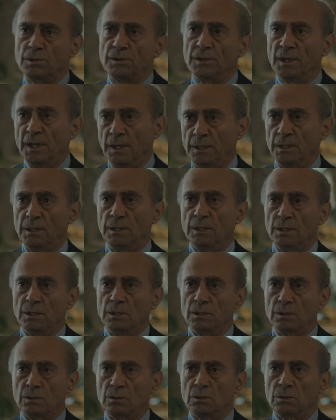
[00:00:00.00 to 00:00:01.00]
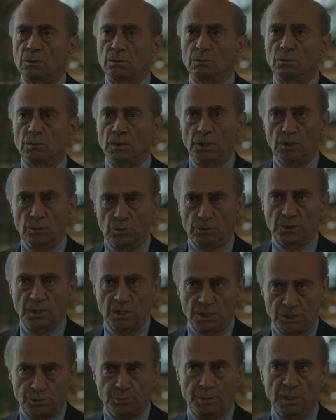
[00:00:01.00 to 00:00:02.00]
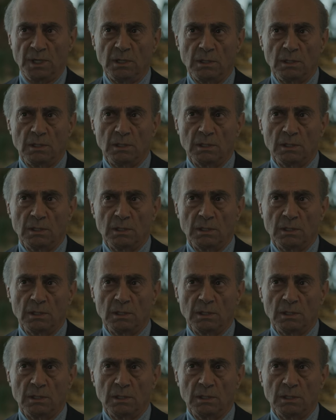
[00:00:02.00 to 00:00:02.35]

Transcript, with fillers: Then, will you teach me?